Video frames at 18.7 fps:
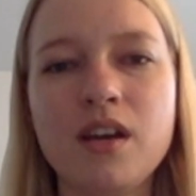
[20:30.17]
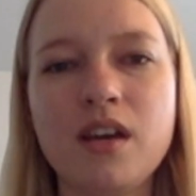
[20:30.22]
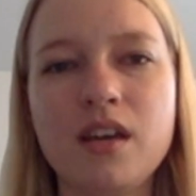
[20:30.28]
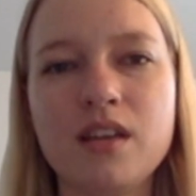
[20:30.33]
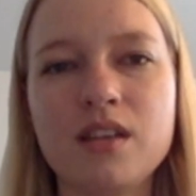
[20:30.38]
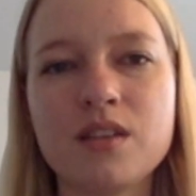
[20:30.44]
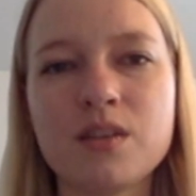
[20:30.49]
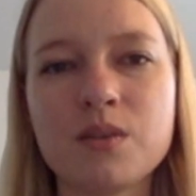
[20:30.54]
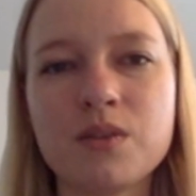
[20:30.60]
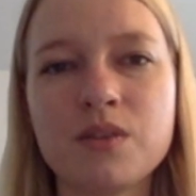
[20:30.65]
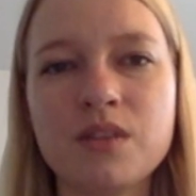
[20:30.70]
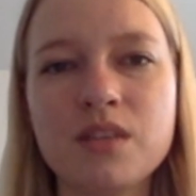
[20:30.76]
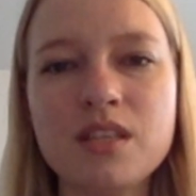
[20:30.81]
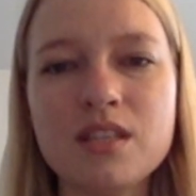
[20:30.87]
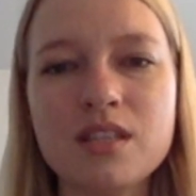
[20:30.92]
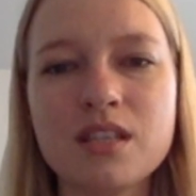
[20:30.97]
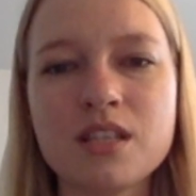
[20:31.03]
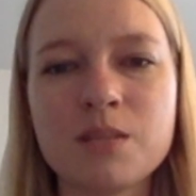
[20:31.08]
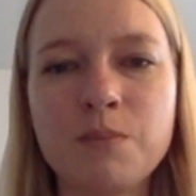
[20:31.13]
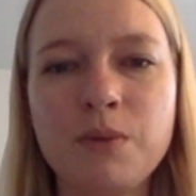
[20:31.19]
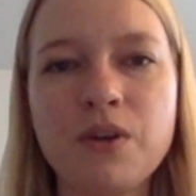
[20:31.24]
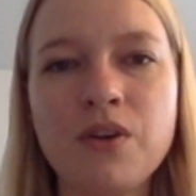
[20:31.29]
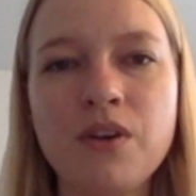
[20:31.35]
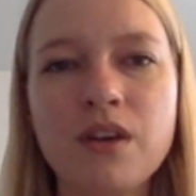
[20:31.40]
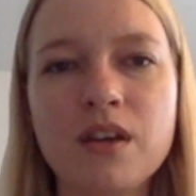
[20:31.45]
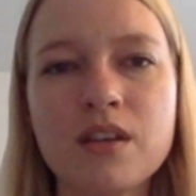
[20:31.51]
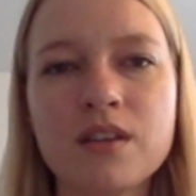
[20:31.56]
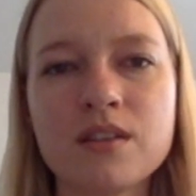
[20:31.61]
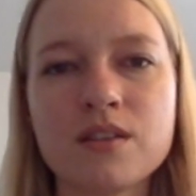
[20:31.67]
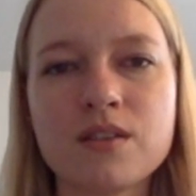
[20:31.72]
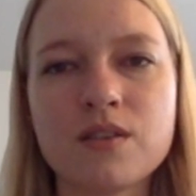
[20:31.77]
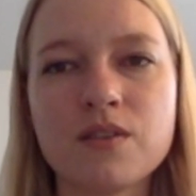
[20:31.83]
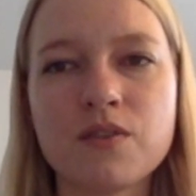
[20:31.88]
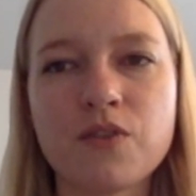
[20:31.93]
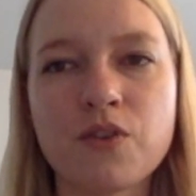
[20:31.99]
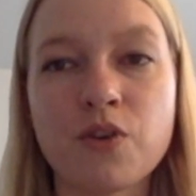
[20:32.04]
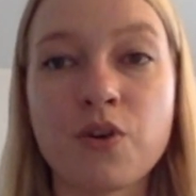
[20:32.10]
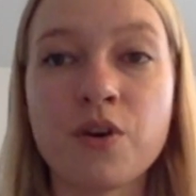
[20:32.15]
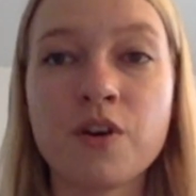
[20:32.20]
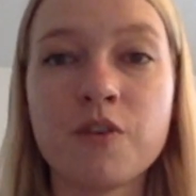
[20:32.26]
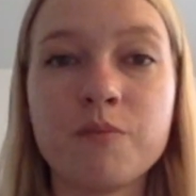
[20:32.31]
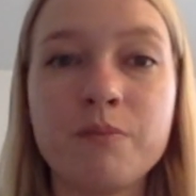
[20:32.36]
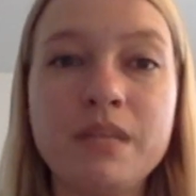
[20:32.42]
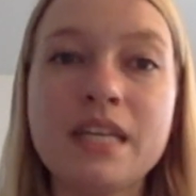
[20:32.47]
And so this experience for her of